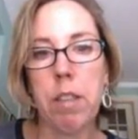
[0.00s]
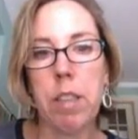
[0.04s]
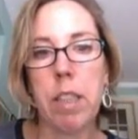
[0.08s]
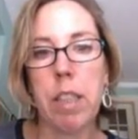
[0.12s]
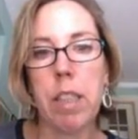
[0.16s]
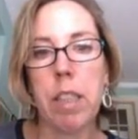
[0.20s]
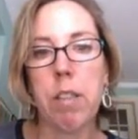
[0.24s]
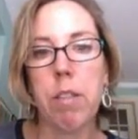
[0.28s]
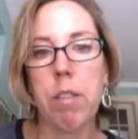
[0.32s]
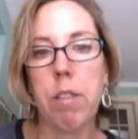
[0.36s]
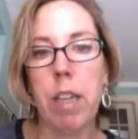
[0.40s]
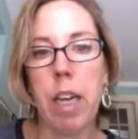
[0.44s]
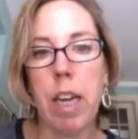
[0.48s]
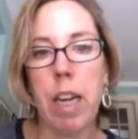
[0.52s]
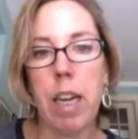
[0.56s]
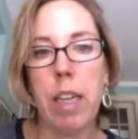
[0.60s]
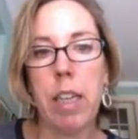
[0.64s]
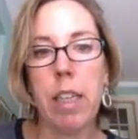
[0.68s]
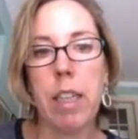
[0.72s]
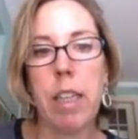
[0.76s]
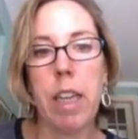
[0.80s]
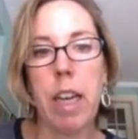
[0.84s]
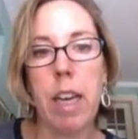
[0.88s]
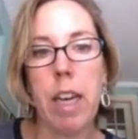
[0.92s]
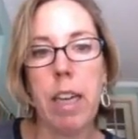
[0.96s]
to
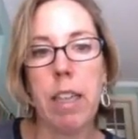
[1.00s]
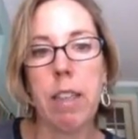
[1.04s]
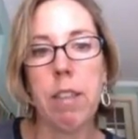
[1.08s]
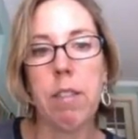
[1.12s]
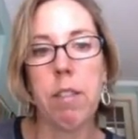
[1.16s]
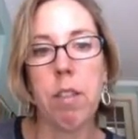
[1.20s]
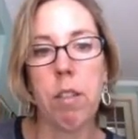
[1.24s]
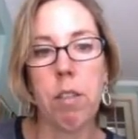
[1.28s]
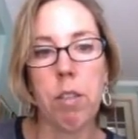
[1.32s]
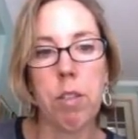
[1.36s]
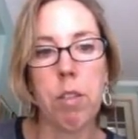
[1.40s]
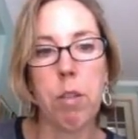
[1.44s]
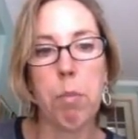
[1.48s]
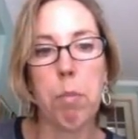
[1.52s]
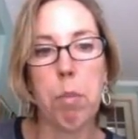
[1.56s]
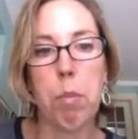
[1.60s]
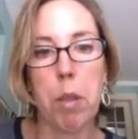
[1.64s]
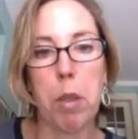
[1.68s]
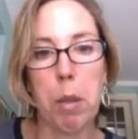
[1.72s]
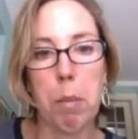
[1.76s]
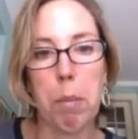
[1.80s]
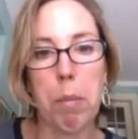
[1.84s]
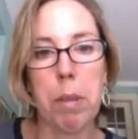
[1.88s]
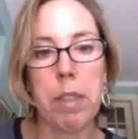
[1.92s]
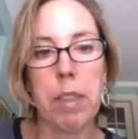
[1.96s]
create that social
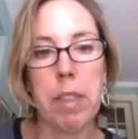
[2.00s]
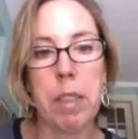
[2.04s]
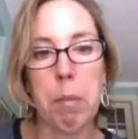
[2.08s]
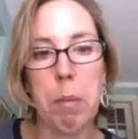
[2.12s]
purpose,